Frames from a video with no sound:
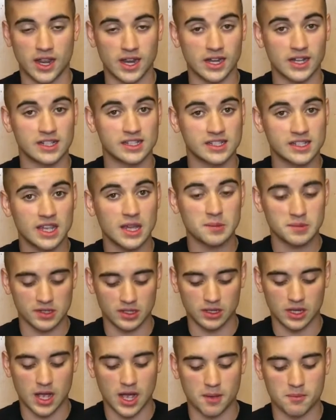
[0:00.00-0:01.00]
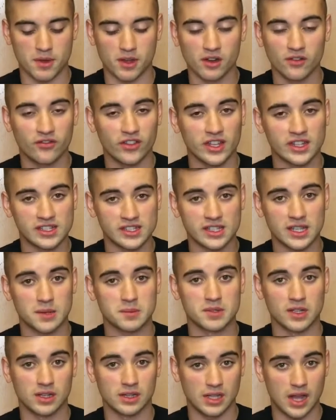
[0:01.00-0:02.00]
And it skips a lot. Metal Flake
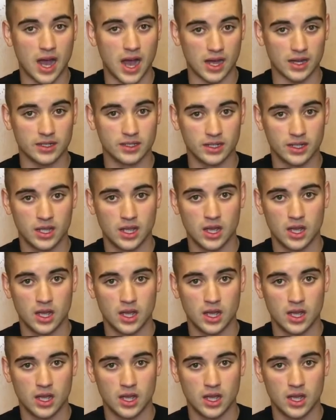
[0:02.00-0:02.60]
skips a lot.